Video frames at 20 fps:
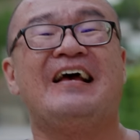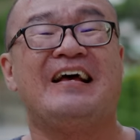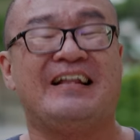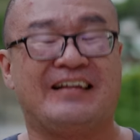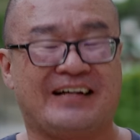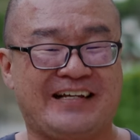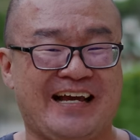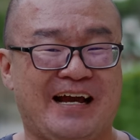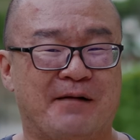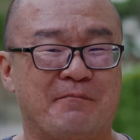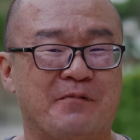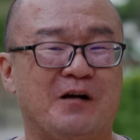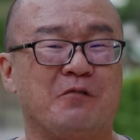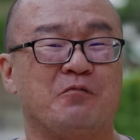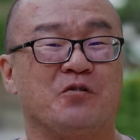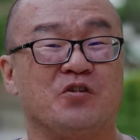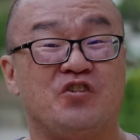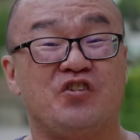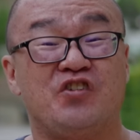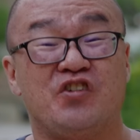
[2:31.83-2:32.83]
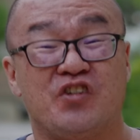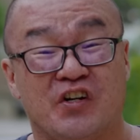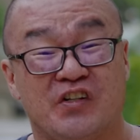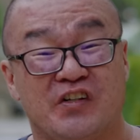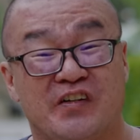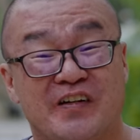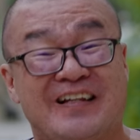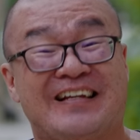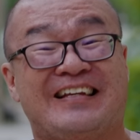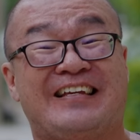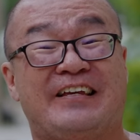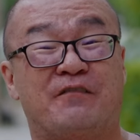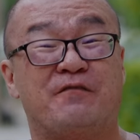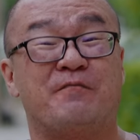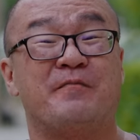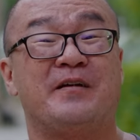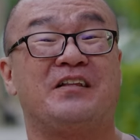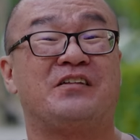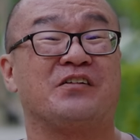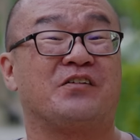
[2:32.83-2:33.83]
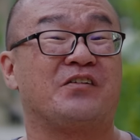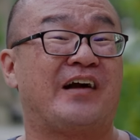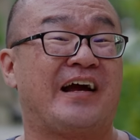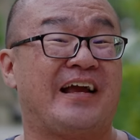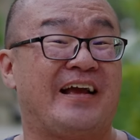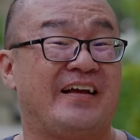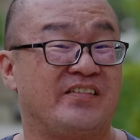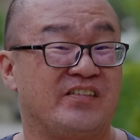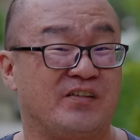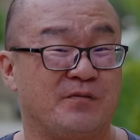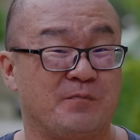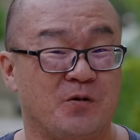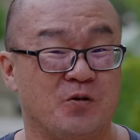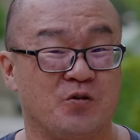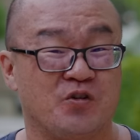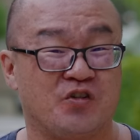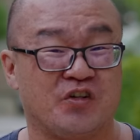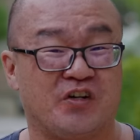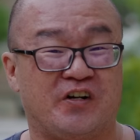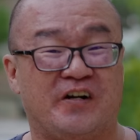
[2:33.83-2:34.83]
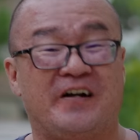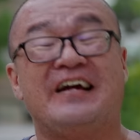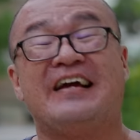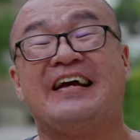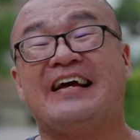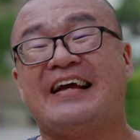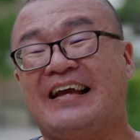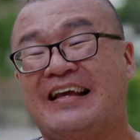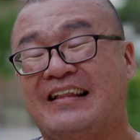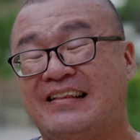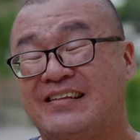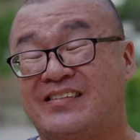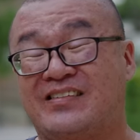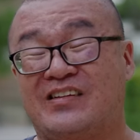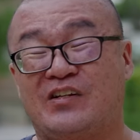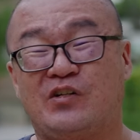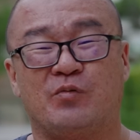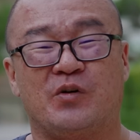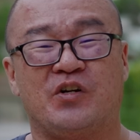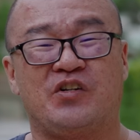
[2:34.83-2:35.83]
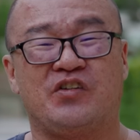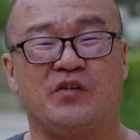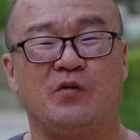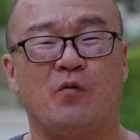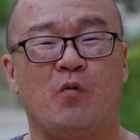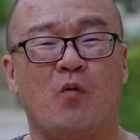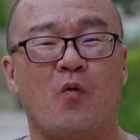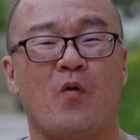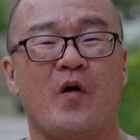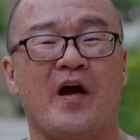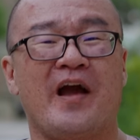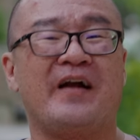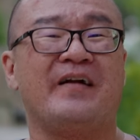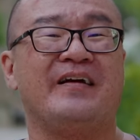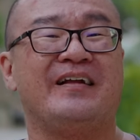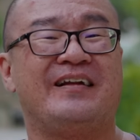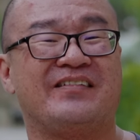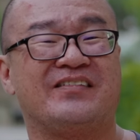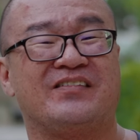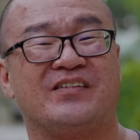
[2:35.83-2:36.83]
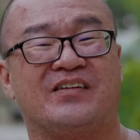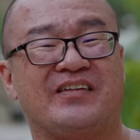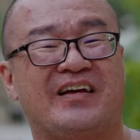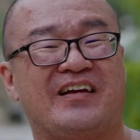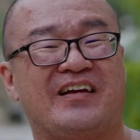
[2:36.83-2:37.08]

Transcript: The camera will generally give me the right exposure. In the situation where it is not the